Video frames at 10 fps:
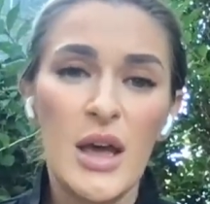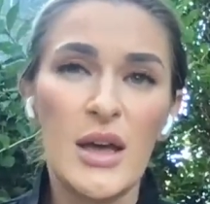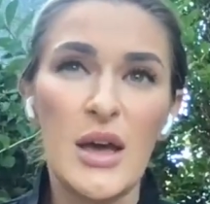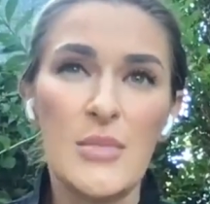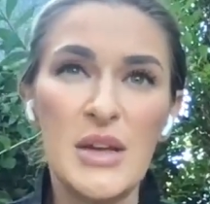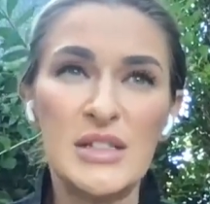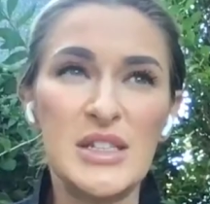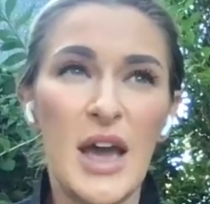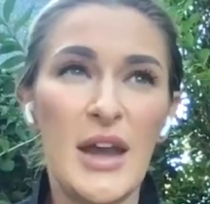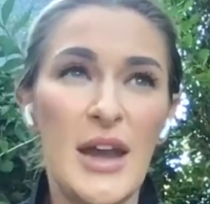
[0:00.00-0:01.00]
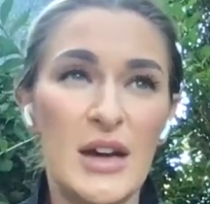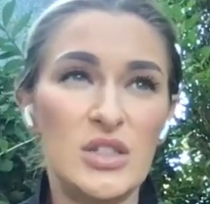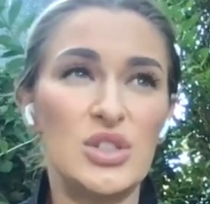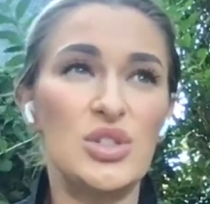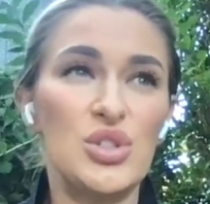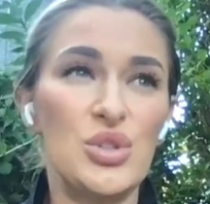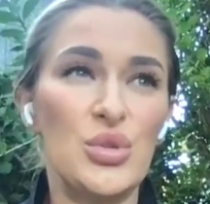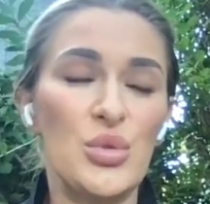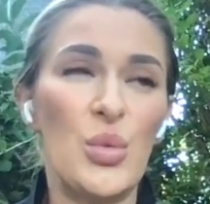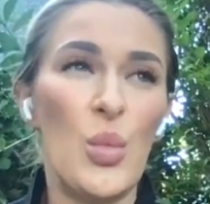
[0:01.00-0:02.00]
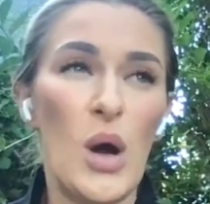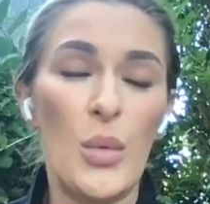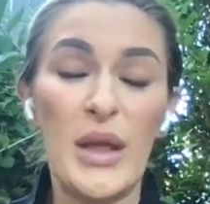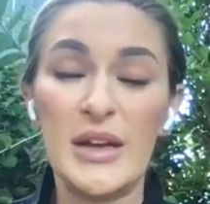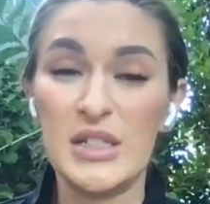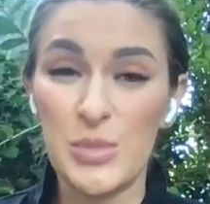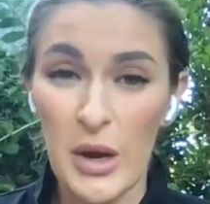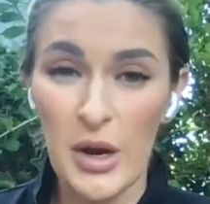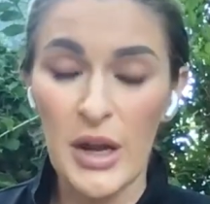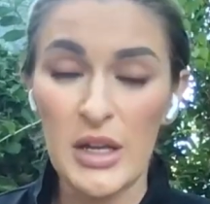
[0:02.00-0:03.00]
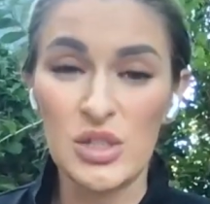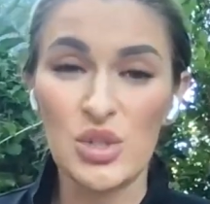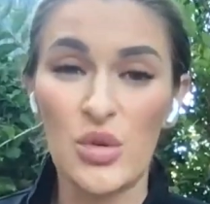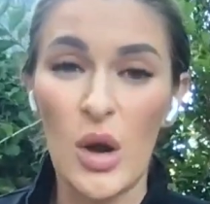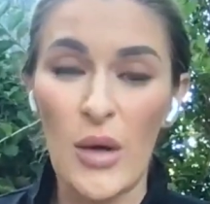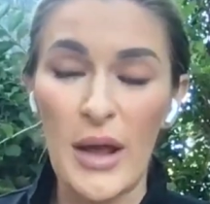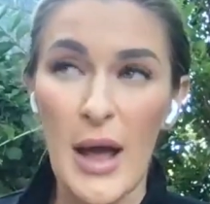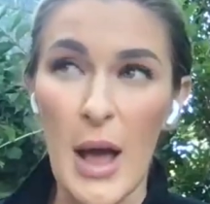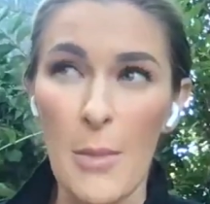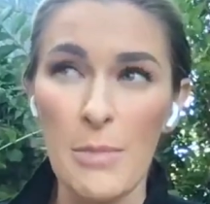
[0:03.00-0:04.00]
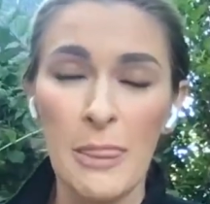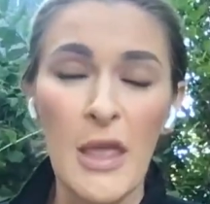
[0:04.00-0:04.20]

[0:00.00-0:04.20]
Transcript: um, it's connected to what we experienced growing up